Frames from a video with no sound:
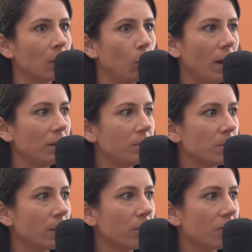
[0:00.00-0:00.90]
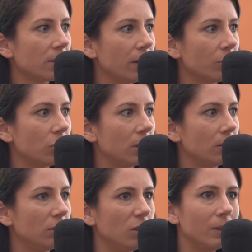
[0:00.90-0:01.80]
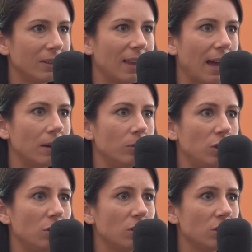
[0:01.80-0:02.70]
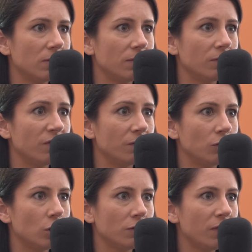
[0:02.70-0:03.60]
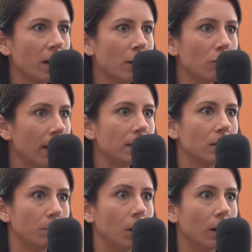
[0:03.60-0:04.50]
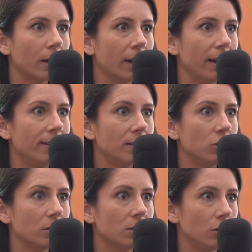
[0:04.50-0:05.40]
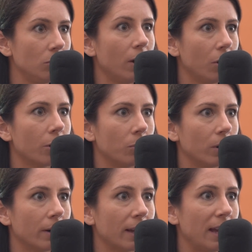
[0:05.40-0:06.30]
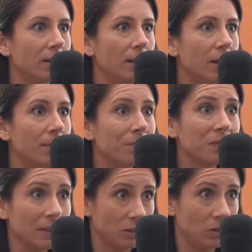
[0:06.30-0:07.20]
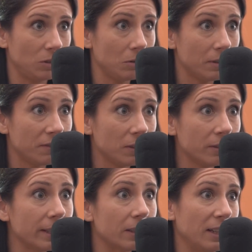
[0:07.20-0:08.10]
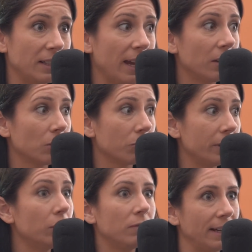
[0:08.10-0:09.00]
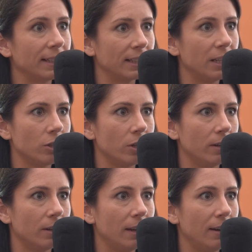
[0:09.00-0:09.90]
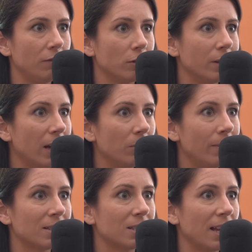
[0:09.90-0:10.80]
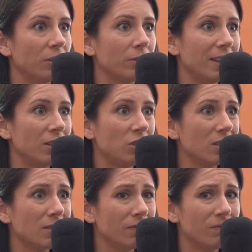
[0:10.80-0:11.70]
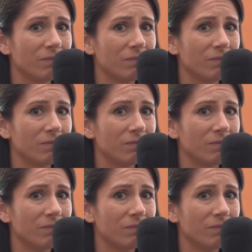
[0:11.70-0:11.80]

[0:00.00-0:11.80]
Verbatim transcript: why do we spend all this energy doing that when you could just, just fucking write the book yeah. and just do the hard work and, and do it for real, do it for real and get the real recognition. Yeah. And if you're not a bestseller, then just